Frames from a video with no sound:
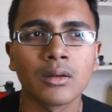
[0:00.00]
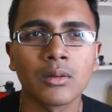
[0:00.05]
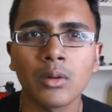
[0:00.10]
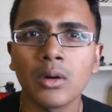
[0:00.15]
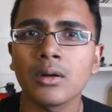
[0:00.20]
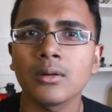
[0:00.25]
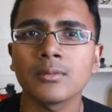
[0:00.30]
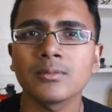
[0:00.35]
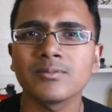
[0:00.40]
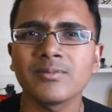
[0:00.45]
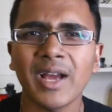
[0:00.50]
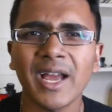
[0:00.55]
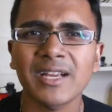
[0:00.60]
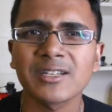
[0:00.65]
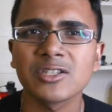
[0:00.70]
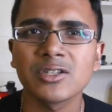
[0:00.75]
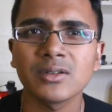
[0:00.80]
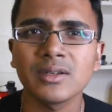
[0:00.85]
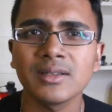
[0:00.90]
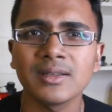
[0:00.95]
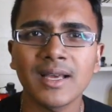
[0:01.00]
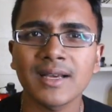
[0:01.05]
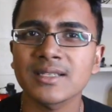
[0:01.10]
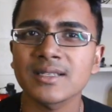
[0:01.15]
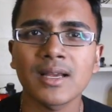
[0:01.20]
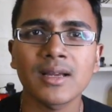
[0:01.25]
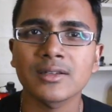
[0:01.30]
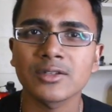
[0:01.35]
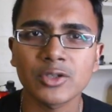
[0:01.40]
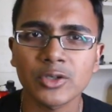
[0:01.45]
Well, actually, that's
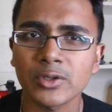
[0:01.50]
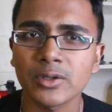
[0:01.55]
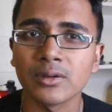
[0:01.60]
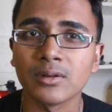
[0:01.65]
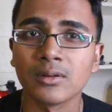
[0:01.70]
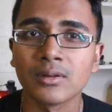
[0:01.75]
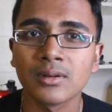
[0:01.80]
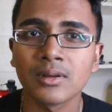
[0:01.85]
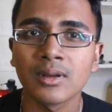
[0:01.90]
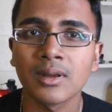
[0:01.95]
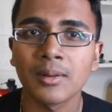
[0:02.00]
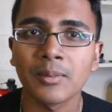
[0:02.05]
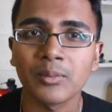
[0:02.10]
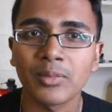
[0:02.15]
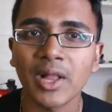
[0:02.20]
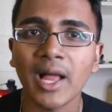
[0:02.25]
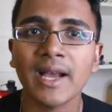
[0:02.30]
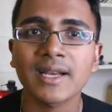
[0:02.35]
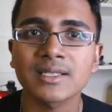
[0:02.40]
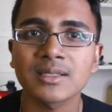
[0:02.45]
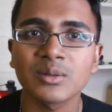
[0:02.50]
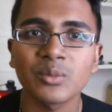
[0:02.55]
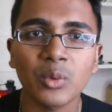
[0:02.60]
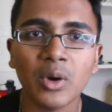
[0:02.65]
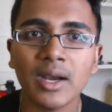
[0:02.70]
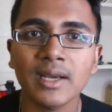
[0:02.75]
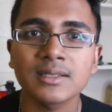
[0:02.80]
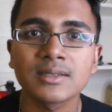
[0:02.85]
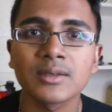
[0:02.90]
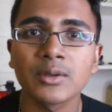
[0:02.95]
not true. Blacks and
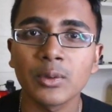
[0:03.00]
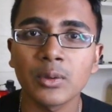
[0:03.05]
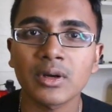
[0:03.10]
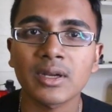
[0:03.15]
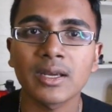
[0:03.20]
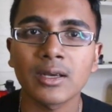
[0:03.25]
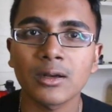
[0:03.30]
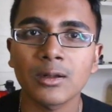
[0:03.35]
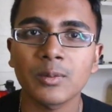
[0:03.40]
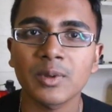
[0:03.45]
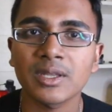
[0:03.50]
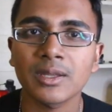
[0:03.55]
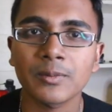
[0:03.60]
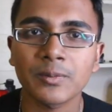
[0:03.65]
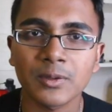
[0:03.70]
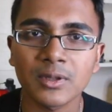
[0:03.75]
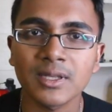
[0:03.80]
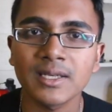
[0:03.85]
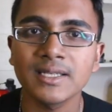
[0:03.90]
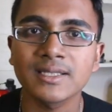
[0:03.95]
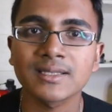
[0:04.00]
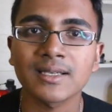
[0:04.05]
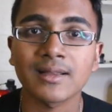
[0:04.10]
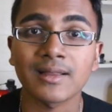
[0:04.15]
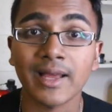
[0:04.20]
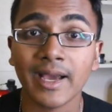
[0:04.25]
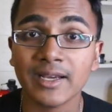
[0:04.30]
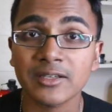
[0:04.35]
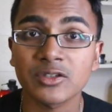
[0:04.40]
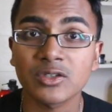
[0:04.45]
whites who were killed by the police
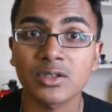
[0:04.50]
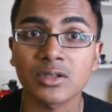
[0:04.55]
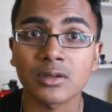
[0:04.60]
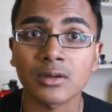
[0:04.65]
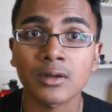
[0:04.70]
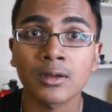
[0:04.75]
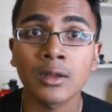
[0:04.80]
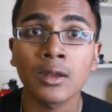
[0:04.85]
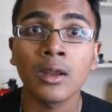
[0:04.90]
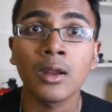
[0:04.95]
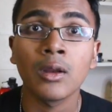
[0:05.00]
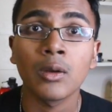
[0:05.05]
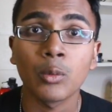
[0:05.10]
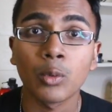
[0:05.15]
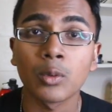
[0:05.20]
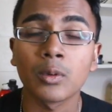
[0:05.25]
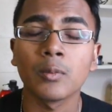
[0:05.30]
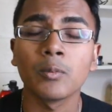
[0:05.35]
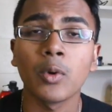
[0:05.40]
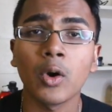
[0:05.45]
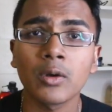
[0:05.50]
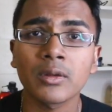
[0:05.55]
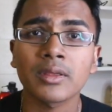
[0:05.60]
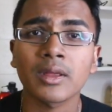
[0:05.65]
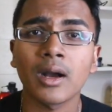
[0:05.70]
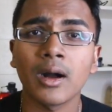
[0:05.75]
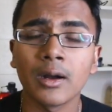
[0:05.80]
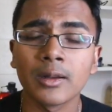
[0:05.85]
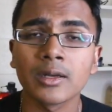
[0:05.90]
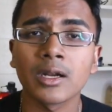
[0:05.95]
last year were both
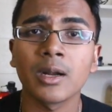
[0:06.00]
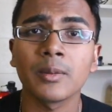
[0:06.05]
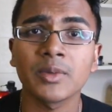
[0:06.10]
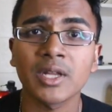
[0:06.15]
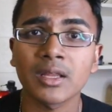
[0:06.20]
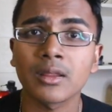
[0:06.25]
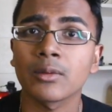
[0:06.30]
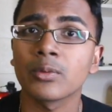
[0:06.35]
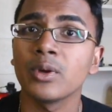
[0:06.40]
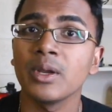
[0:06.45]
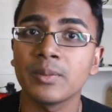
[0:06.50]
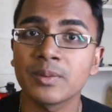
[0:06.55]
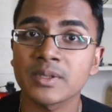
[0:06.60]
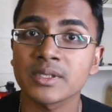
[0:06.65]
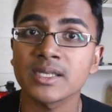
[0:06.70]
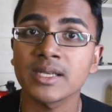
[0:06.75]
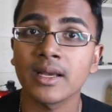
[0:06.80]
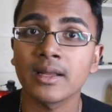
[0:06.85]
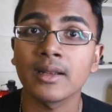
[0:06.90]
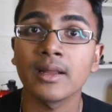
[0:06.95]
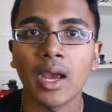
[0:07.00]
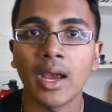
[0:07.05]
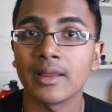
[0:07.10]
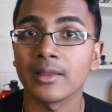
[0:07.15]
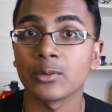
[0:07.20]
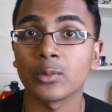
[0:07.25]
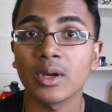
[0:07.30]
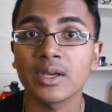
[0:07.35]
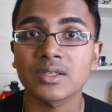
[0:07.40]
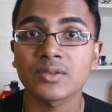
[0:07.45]
unarmed at 3%, and
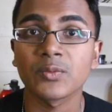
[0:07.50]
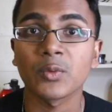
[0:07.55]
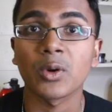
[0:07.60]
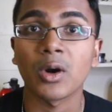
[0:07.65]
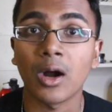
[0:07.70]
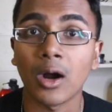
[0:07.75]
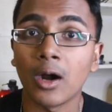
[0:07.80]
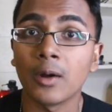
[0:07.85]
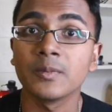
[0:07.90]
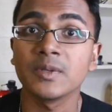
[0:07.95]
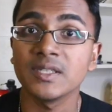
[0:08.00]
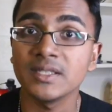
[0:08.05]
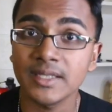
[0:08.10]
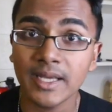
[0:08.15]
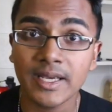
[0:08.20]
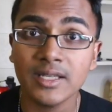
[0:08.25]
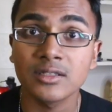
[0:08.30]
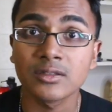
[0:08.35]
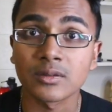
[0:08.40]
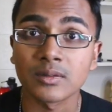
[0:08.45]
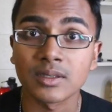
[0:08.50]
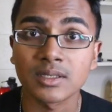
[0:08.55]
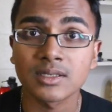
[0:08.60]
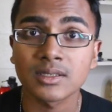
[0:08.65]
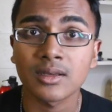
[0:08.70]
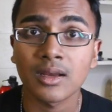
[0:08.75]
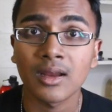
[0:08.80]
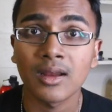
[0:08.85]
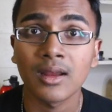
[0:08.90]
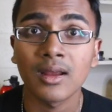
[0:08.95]
the rest were armed and
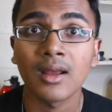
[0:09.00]
dangerous.